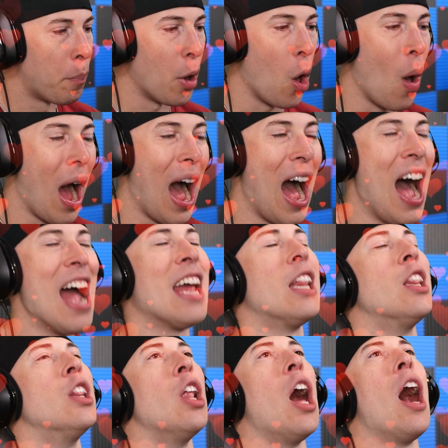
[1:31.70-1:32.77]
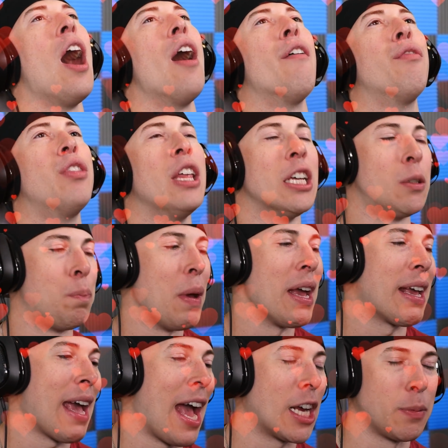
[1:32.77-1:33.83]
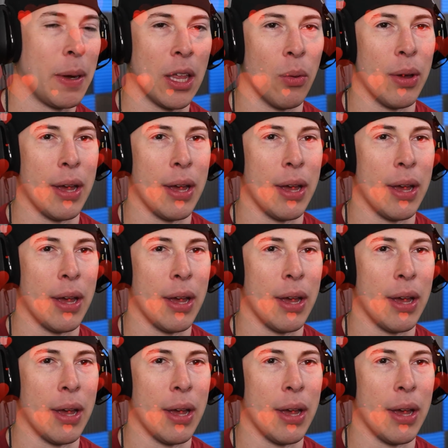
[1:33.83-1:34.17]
Bro, I love this pickaxe, by the